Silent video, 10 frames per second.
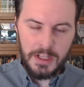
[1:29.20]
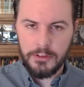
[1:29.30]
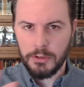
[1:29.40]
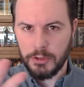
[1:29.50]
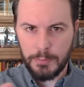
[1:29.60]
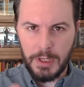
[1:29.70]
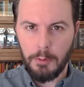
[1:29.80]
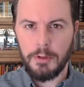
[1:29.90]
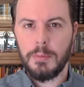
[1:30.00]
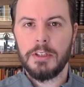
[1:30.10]
So just bear
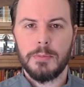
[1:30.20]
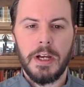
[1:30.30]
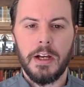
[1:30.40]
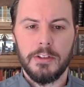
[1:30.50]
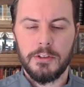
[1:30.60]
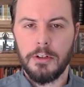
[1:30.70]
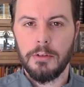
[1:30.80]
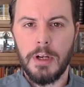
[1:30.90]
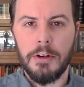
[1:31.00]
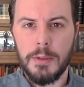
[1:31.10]
with me as my eyes dart
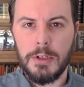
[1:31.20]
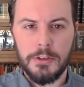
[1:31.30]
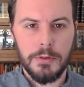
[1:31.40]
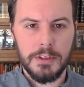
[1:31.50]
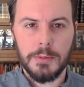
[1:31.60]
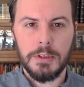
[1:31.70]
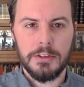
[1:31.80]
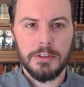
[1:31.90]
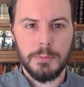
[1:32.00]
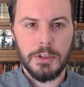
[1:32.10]
around. I'm not doing something
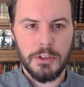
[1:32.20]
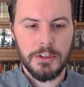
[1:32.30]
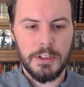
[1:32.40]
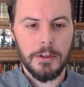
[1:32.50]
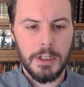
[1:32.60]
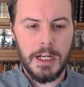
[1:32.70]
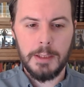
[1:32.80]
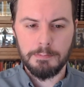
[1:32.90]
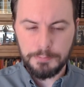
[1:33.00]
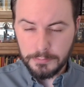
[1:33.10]
suspicious here.
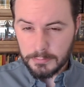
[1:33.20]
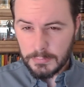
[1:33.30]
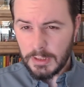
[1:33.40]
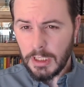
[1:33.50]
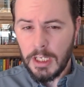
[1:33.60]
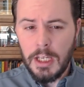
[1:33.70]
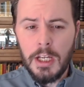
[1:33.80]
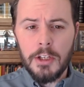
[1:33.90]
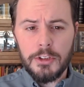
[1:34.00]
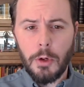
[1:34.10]

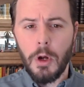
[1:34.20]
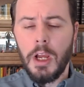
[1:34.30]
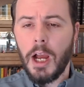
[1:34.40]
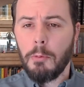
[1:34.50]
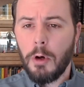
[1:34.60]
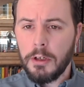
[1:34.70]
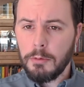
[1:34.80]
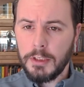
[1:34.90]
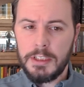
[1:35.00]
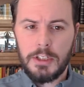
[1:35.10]
So I want to
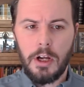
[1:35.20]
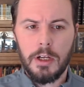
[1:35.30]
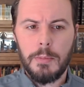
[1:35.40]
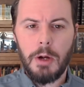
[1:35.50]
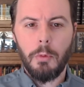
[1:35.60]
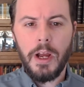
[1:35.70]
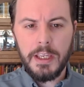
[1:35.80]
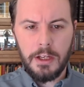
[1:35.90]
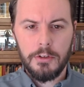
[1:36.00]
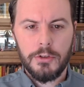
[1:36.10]
really talk about why
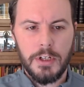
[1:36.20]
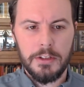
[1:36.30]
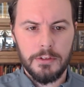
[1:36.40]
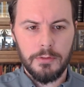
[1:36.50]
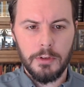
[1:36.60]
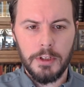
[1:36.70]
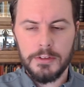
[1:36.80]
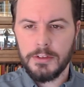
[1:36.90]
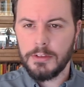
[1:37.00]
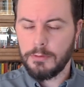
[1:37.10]

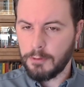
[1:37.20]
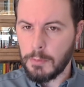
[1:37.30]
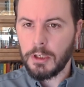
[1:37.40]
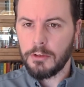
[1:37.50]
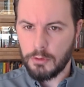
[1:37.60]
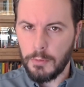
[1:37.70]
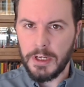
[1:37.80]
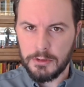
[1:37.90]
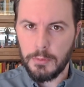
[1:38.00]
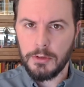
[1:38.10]
countertransference from a control
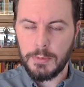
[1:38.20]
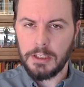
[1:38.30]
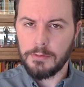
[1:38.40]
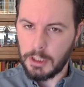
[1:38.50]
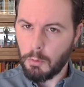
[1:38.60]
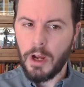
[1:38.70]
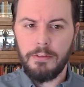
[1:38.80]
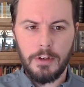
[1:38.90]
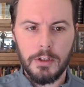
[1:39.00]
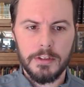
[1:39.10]
mastery perspective, like why
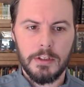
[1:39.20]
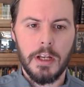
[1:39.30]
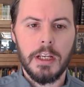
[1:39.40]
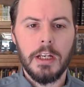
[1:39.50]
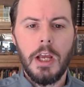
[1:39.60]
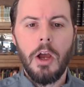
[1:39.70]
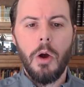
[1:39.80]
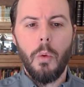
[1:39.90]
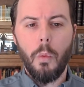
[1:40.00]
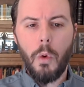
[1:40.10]
focus on it,
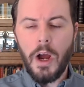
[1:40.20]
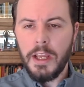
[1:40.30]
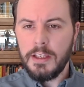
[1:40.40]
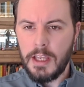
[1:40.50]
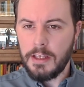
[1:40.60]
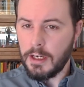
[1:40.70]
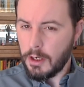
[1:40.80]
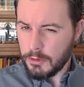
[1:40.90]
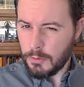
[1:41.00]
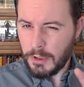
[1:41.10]
and then I
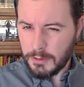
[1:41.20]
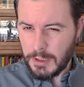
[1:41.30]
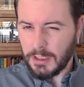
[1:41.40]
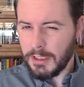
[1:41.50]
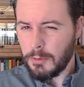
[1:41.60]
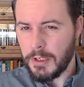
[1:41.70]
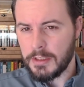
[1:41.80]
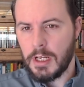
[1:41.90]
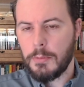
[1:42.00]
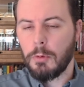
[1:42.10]
also want to spend a little bit of
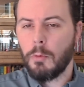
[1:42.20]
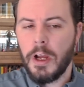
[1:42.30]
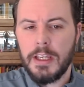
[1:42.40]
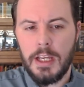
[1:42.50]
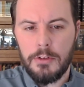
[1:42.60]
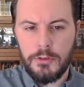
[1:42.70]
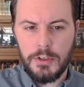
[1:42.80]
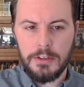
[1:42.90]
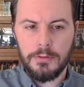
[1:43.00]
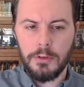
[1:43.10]
time on why
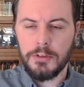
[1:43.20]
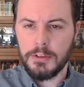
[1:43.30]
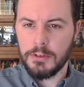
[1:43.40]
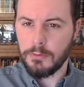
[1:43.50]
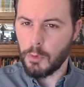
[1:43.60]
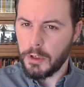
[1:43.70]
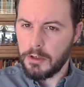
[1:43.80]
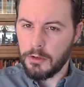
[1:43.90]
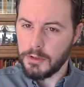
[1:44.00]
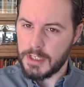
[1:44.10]
countertransference is
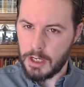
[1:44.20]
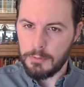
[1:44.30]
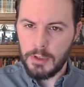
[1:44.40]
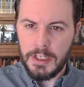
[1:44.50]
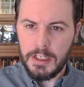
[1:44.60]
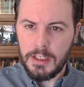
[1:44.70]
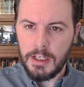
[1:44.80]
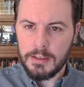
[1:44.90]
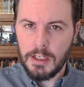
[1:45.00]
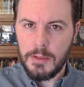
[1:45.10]
avoided or downplayed
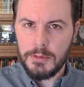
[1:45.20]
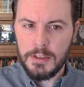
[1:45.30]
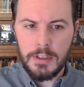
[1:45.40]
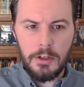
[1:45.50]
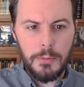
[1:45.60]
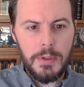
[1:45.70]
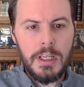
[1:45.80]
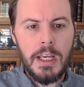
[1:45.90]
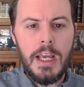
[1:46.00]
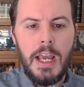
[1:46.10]
at times in
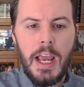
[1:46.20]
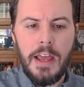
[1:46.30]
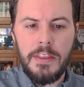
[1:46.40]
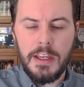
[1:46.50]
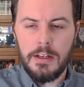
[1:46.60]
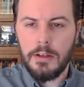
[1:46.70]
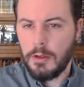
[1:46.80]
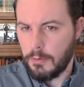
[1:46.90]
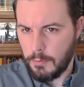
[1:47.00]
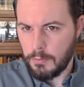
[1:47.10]
therapy, and then
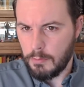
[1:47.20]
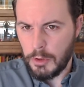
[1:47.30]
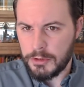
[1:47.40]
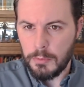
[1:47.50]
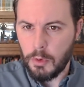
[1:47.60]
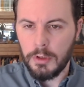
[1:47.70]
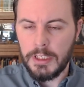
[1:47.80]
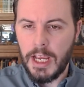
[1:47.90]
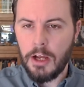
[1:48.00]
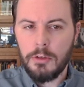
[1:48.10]
most importantly,
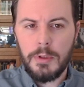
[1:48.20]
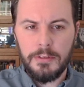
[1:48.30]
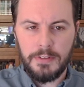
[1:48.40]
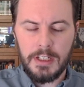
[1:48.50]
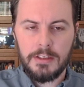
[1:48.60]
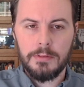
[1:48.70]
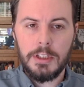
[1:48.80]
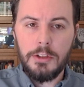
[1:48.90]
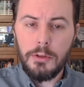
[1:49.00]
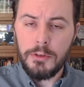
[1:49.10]
how do we effectively
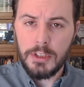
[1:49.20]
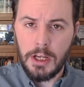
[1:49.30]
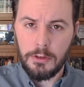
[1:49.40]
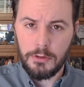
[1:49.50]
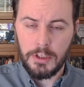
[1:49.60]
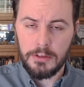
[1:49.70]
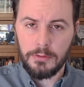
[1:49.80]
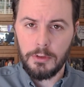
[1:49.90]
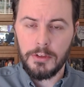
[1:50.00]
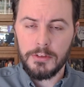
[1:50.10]
use
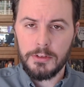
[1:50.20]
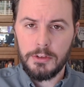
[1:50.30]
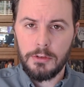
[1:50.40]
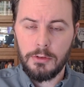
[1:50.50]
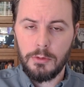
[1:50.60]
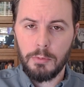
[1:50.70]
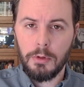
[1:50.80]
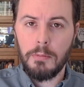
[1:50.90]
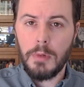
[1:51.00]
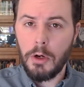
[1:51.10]
countertransference to
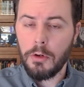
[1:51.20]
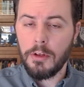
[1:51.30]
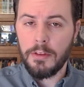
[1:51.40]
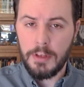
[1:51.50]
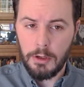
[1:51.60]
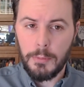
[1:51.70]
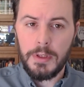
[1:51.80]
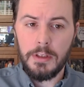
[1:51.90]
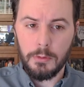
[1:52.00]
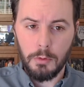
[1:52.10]
promote
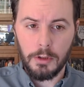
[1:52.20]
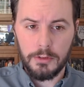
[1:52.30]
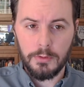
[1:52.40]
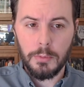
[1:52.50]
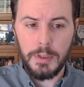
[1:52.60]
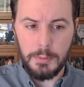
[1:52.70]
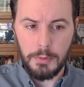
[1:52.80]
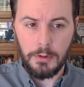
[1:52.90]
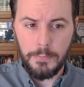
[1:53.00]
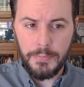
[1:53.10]
therapy that works for
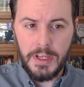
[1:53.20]
people.